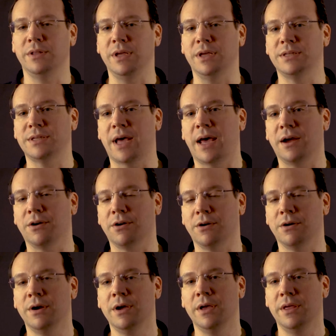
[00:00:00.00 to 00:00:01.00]
the
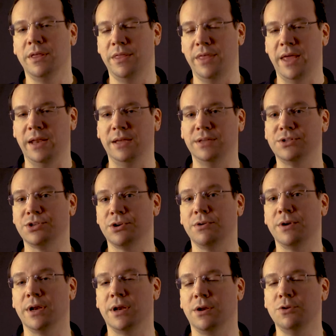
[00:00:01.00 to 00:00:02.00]
attacker then
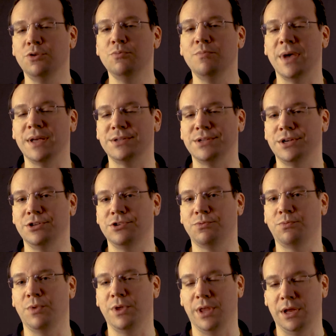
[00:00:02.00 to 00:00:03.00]
inserted a new
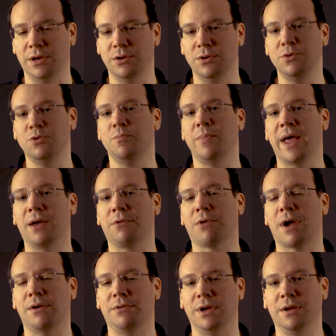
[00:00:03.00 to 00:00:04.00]
message with a new bank
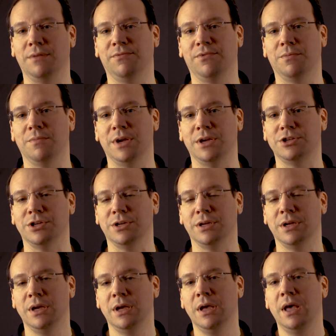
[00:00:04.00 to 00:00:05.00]
routing
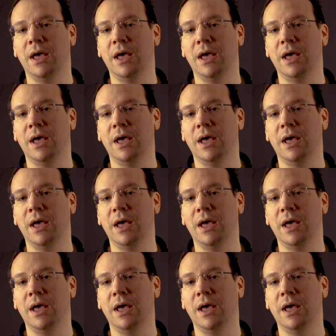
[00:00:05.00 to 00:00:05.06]
information